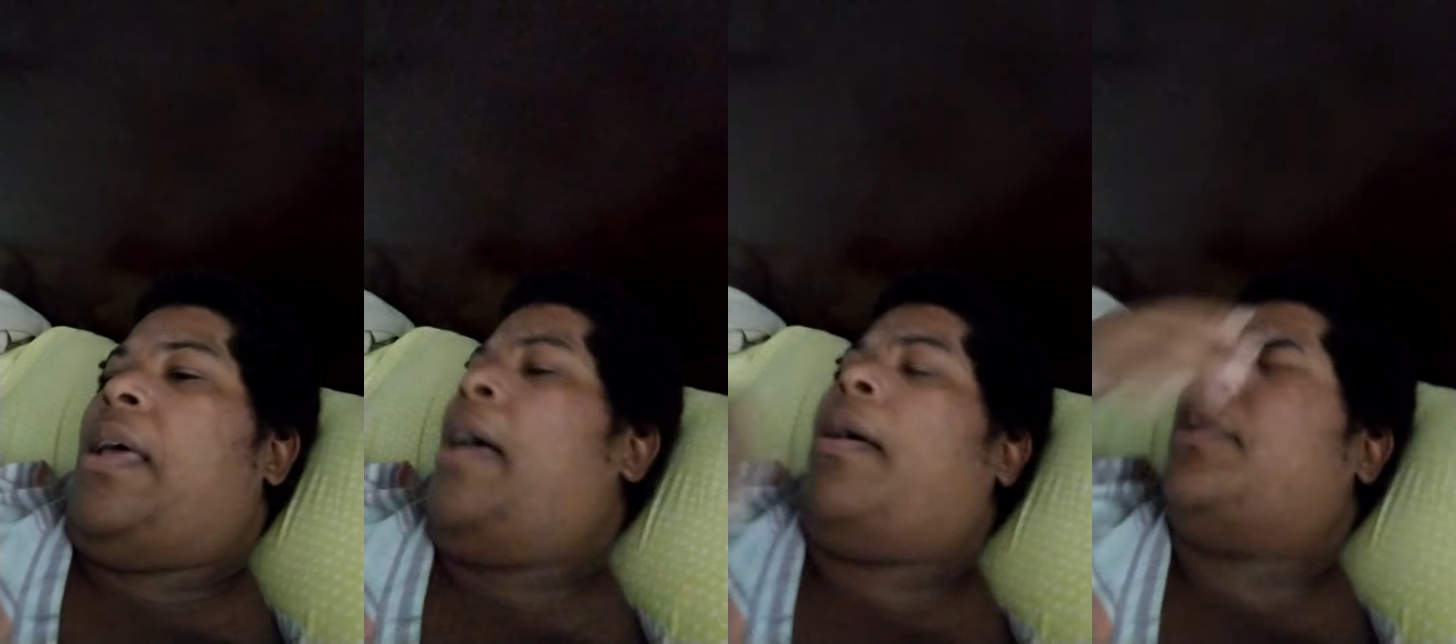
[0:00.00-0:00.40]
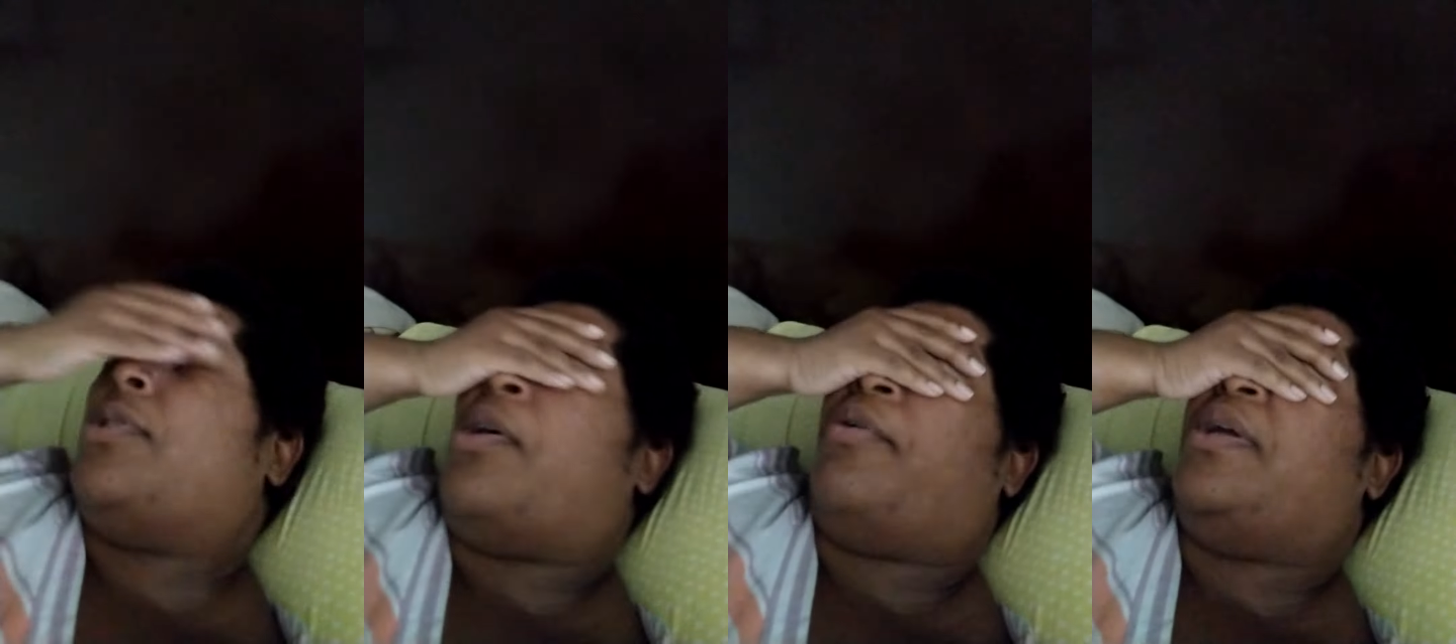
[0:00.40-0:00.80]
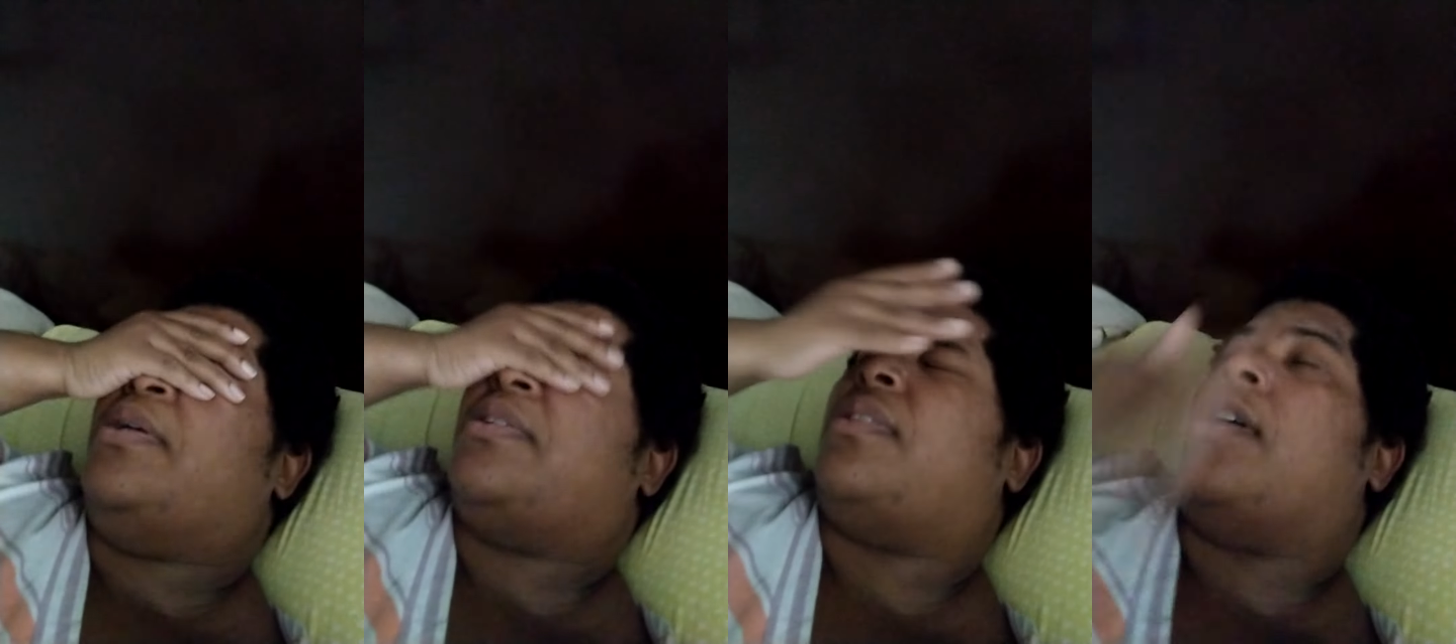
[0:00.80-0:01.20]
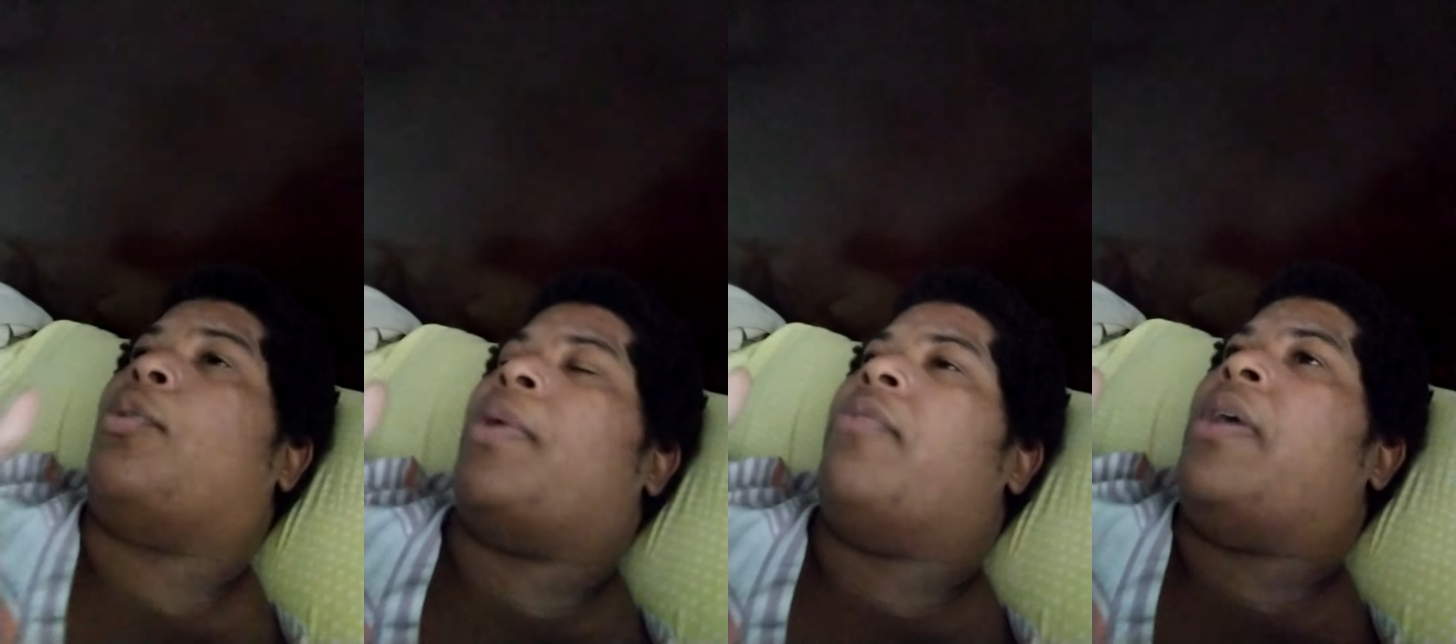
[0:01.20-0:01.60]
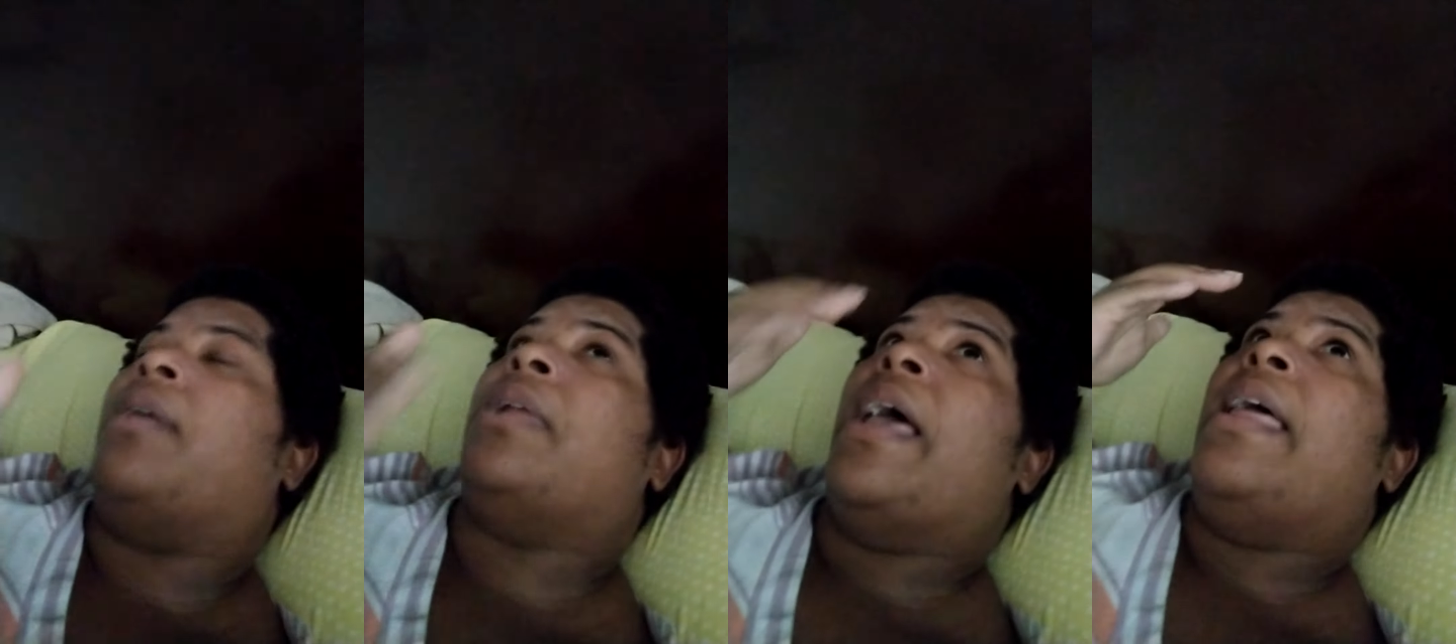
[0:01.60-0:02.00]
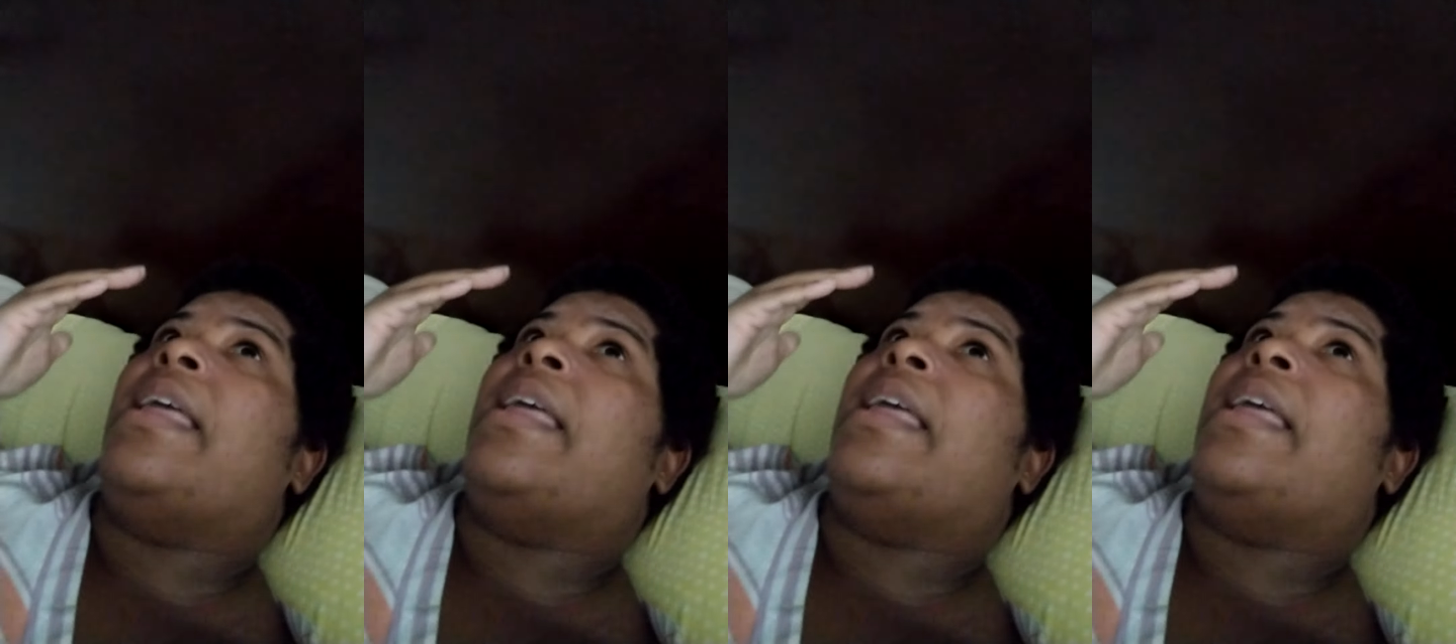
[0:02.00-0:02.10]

I- am sorry, it's the other way around.